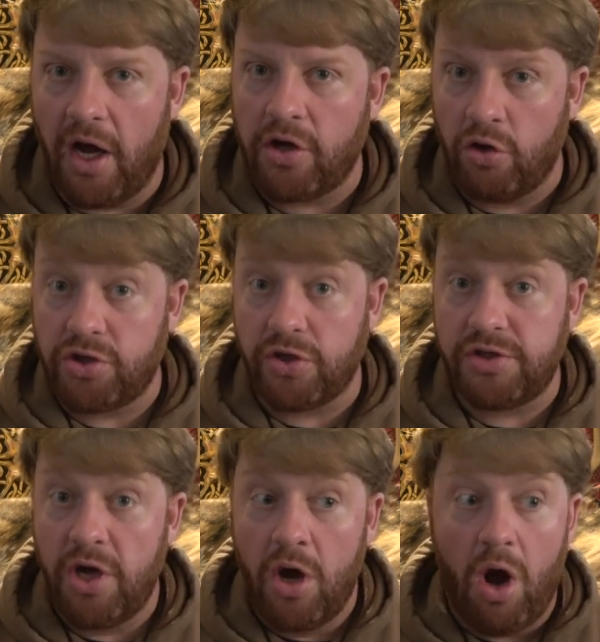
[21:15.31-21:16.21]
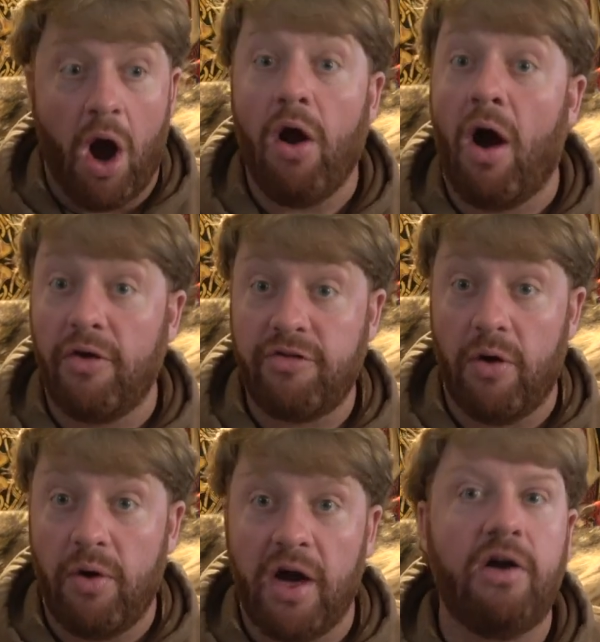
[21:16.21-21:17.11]
uh, cultures are
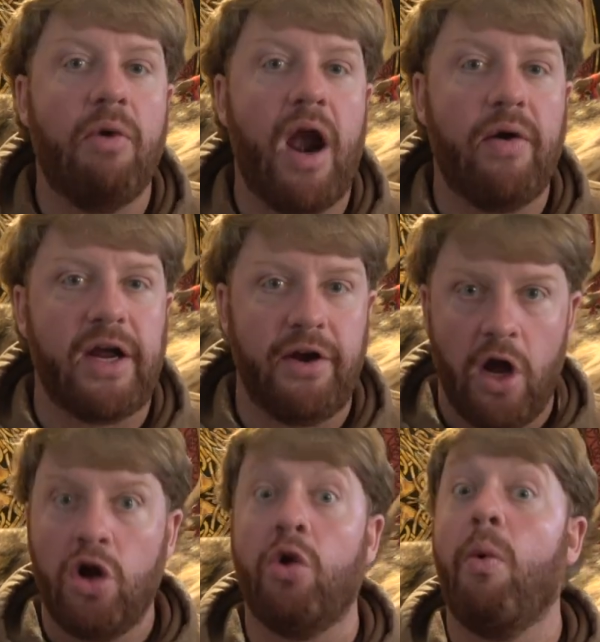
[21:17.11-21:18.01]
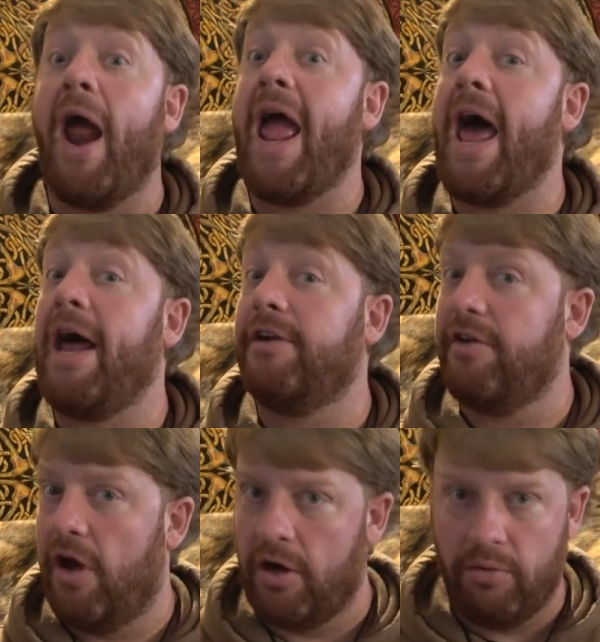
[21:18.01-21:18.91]
also agrarian,
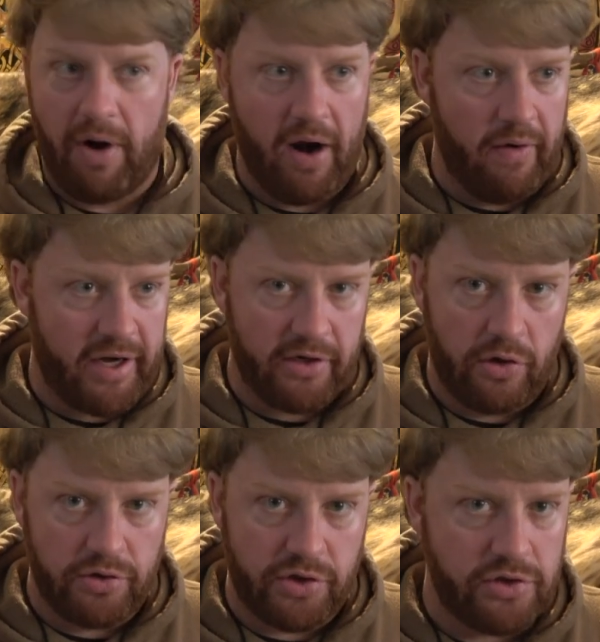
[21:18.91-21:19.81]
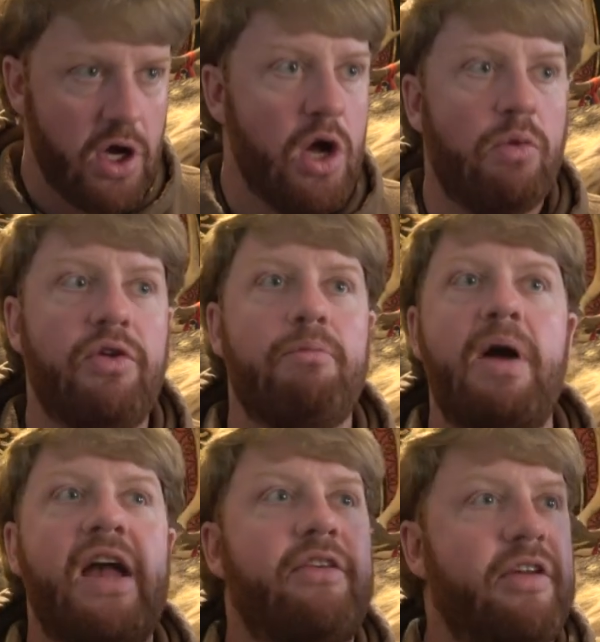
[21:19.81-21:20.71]
grand agrarian cultures with
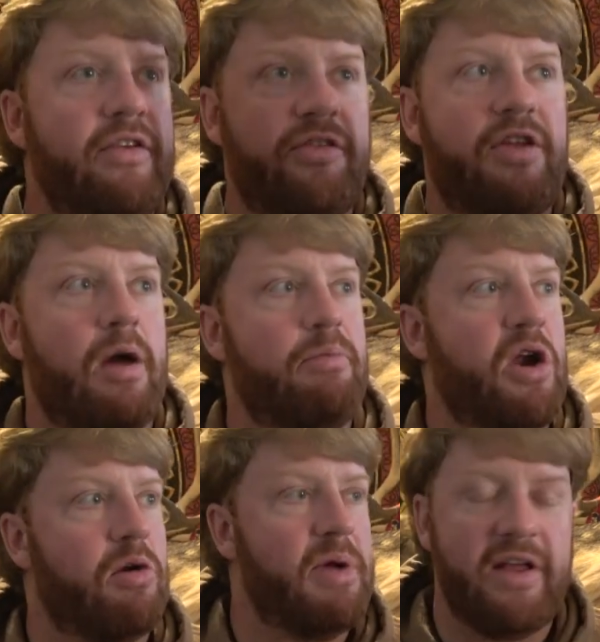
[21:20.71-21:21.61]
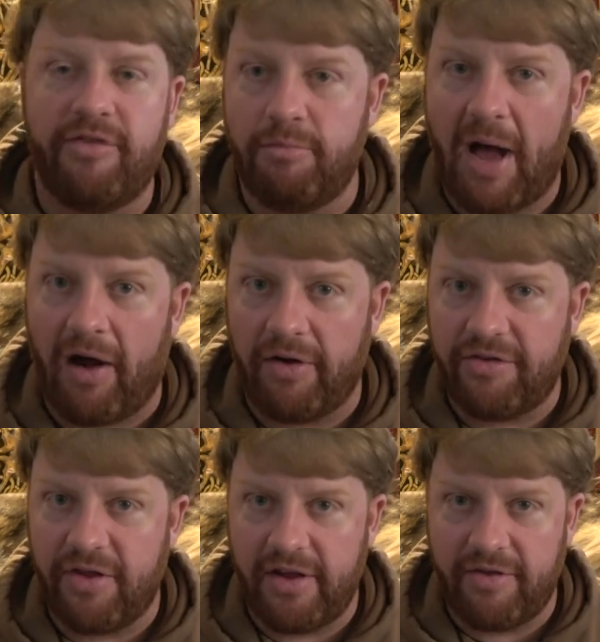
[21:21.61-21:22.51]
amazing step pyramids and
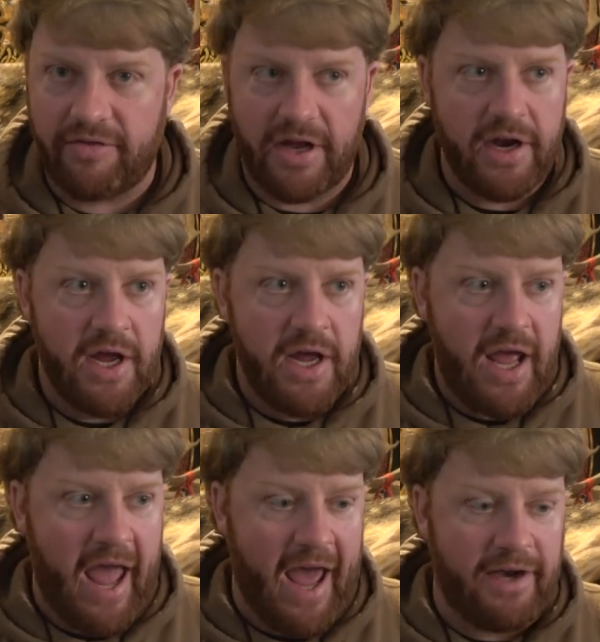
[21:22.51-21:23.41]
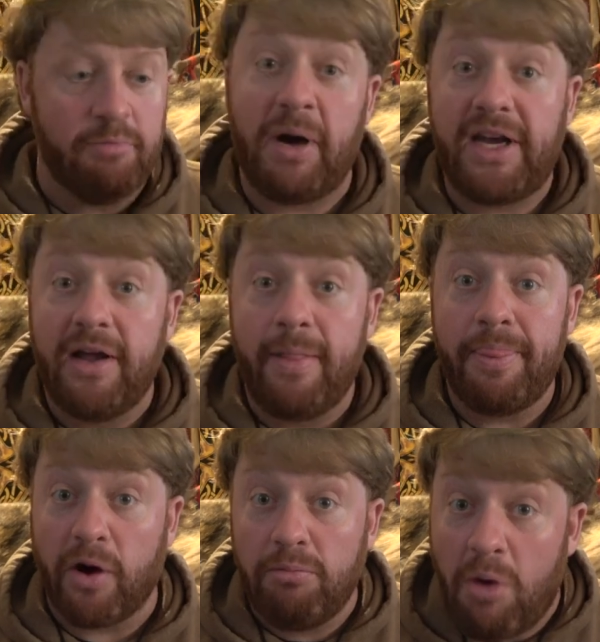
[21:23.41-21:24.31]
palaces and and but
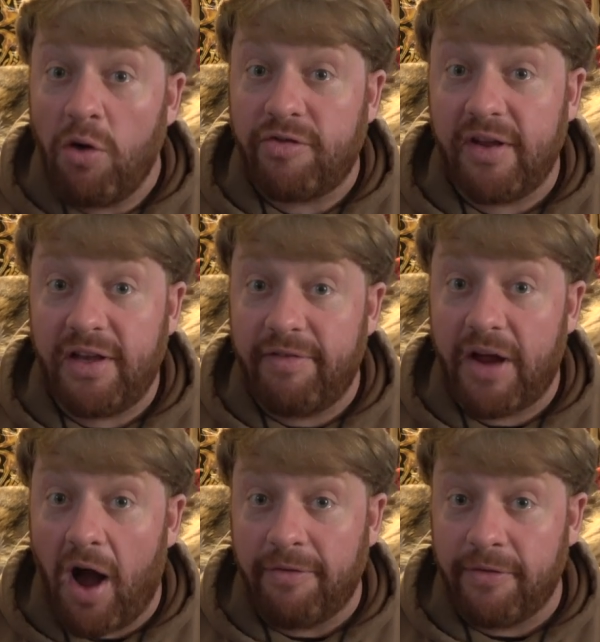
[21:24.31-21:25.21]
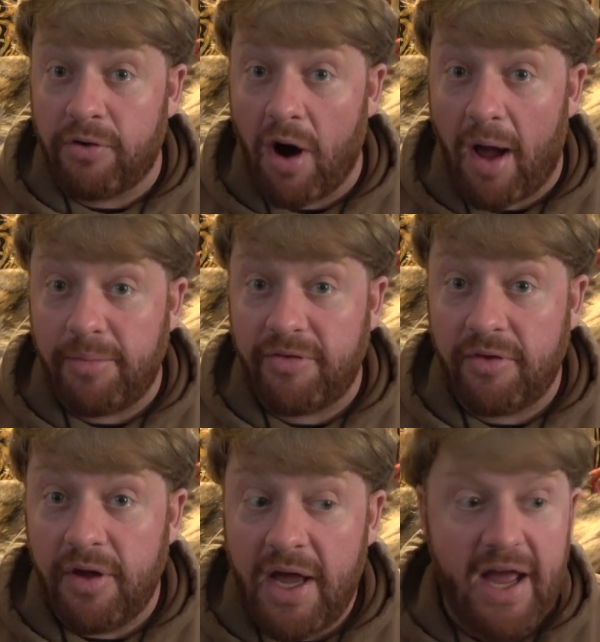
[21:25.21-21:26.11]
they're mostly living off of
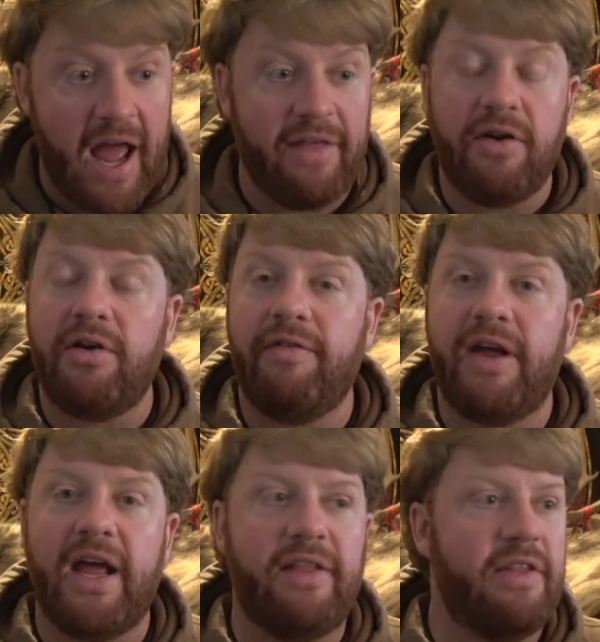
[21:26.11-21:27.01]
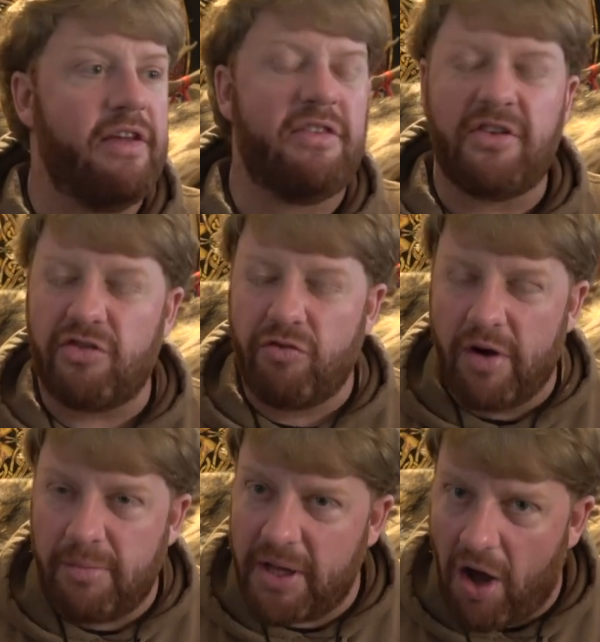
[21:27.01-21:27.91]
crops and they're living in these
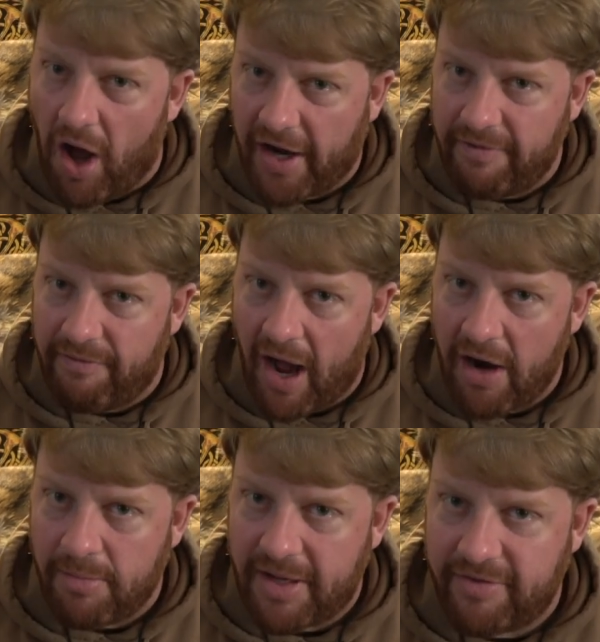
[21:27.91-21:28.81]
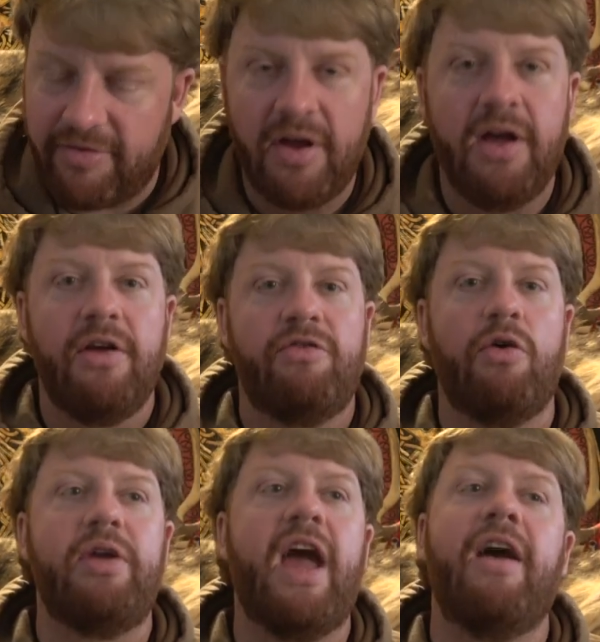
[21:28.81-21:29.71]
extremely hot environments.
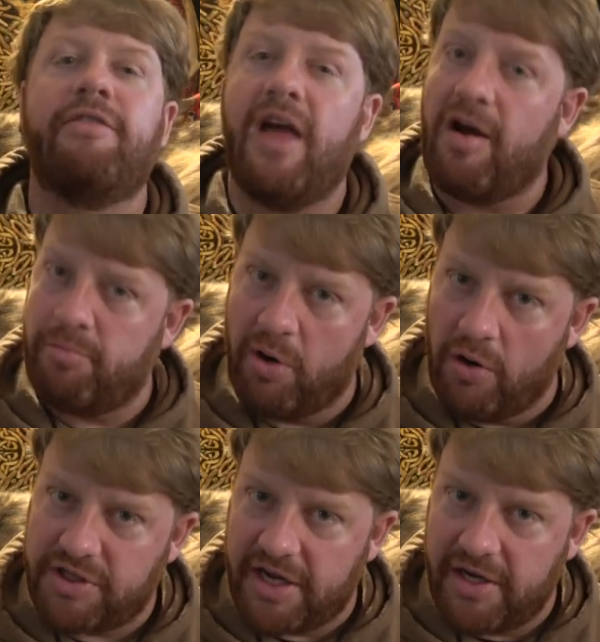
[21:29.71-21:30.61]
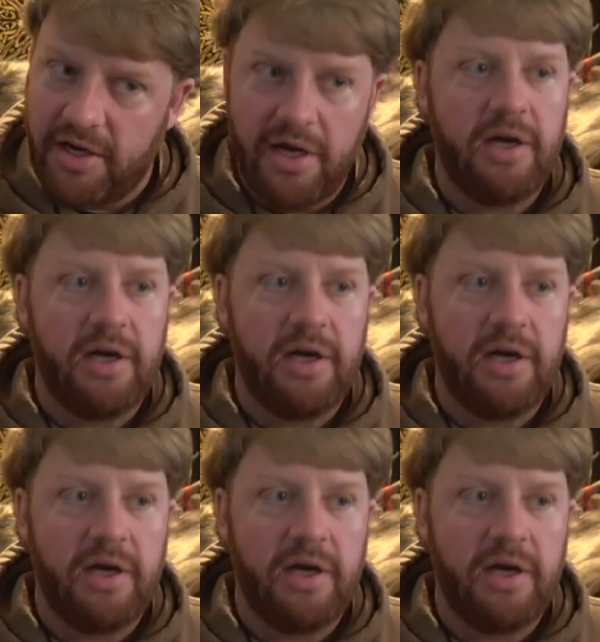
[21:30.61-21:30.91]
So yes, they have protein.